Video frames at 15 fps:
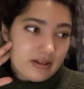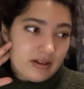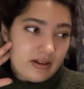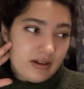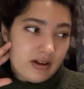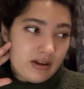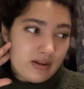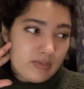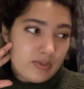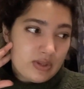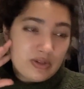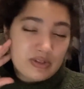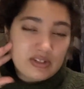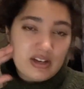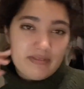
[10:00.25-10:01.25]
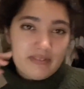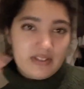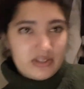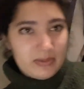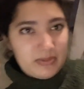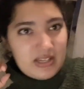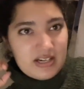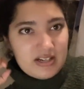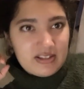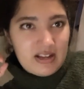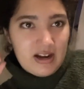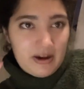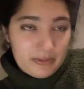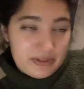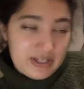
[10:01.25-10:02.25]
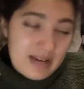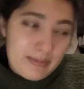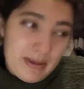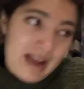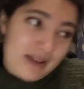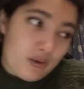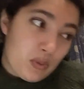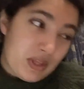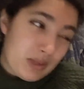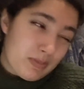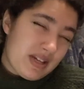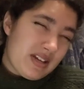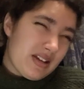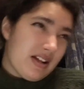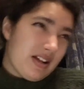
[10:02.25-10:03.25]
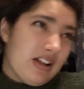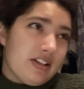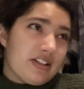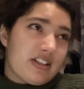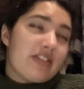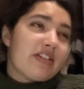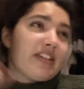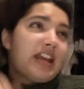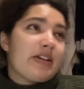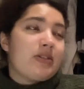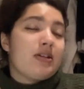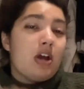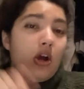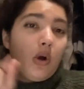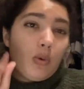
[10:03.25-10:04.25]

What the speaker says: And there's definitely some things that I will take back with me to the States.